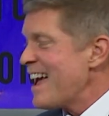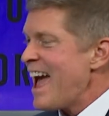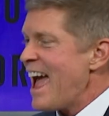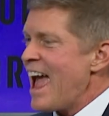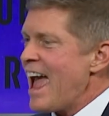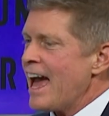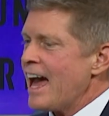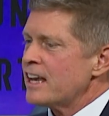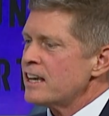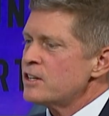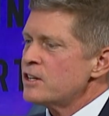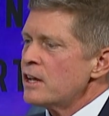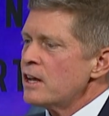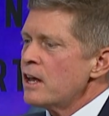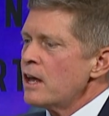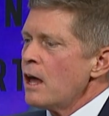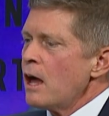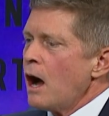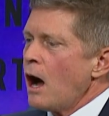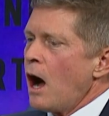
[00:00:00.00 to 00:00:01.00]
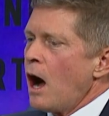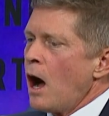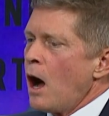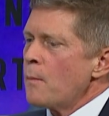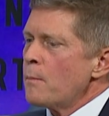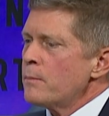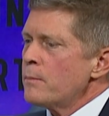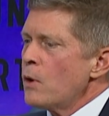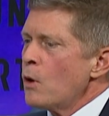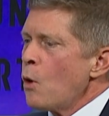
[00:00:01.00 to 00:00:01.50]
And
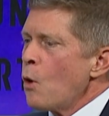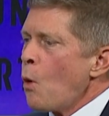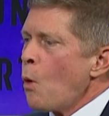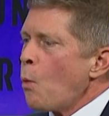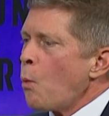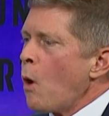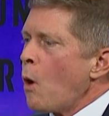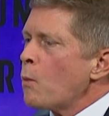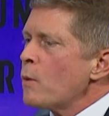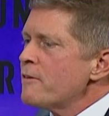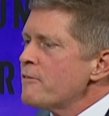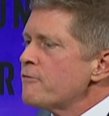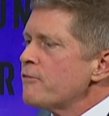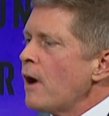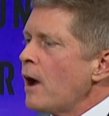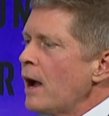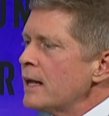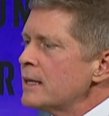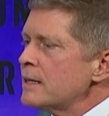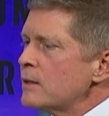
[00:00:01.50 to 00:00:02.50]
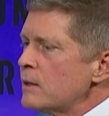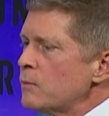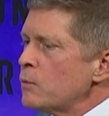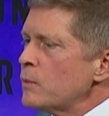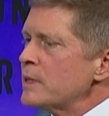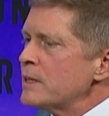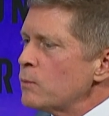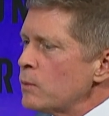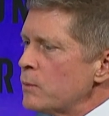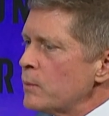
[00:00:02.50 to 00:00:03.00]
um, what we find
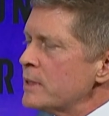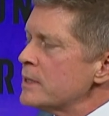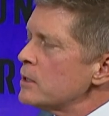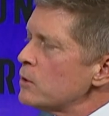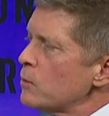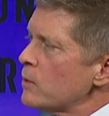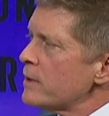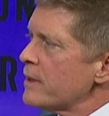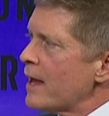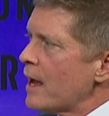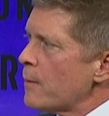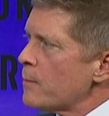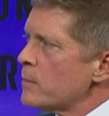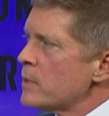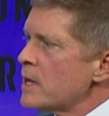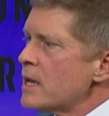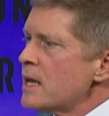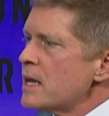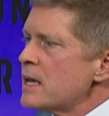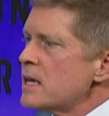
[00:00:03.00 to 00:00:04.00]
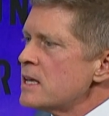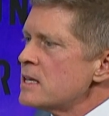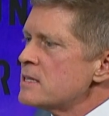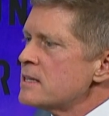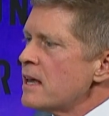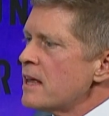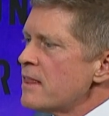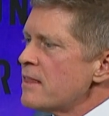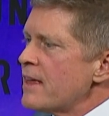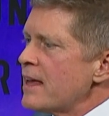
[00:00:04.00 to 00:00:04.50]
we, when we deal with them
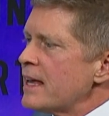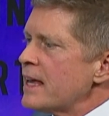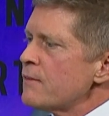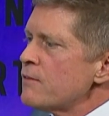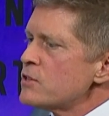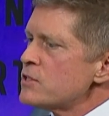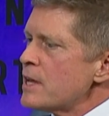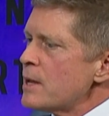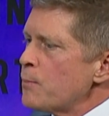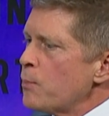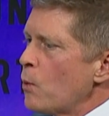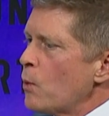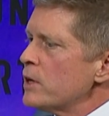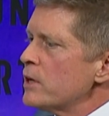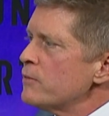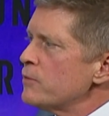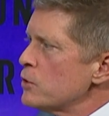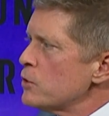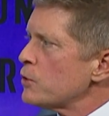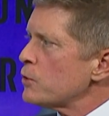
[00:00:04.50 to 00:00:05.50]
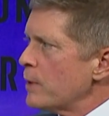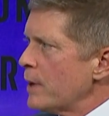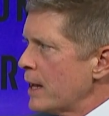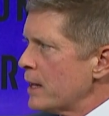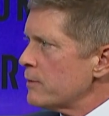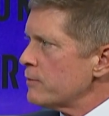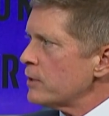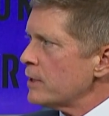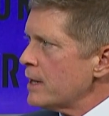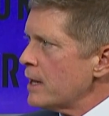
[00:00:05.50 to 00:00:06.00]
is they give us a point of view
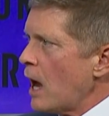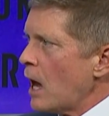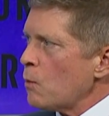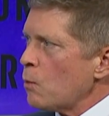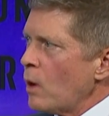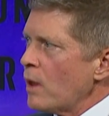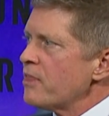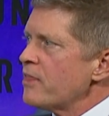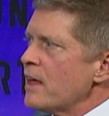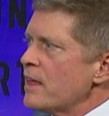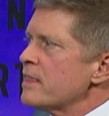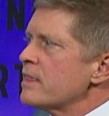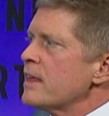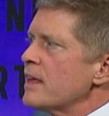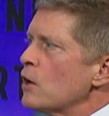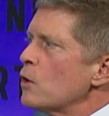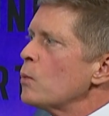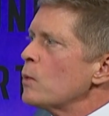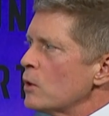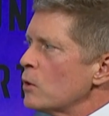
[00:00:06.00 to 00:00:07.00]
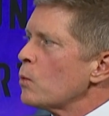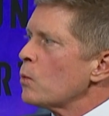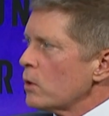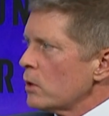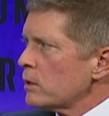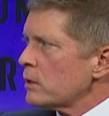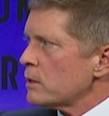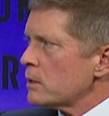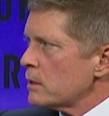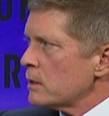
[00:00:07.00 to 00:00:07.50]
creatively on what they think will
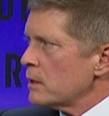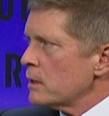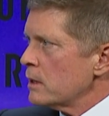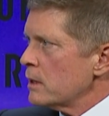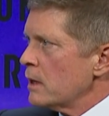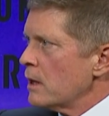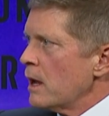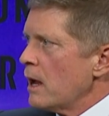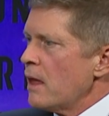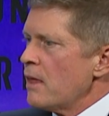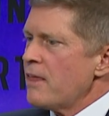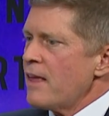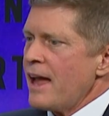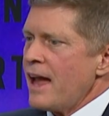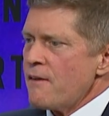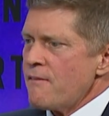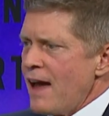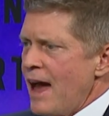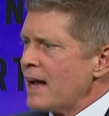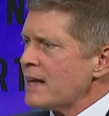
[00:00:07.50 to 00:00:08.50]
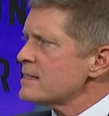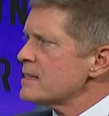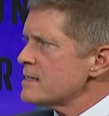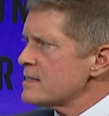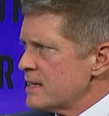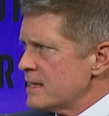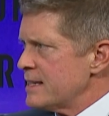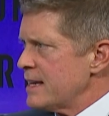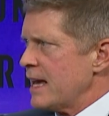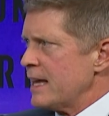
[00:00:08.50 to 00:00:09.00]
work. They have access
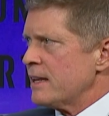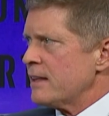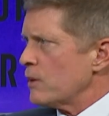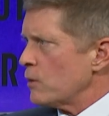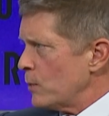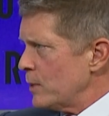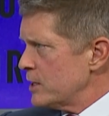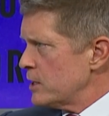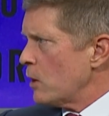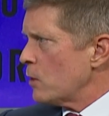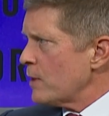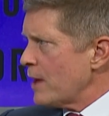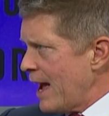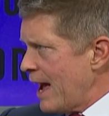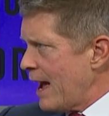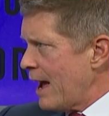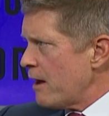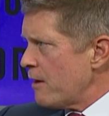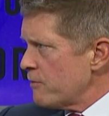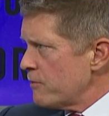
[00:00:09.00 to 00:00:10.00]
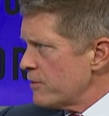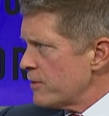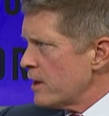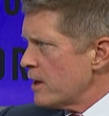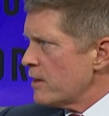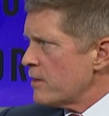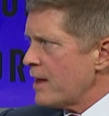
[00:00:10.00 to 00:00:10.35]
to data that we don't have.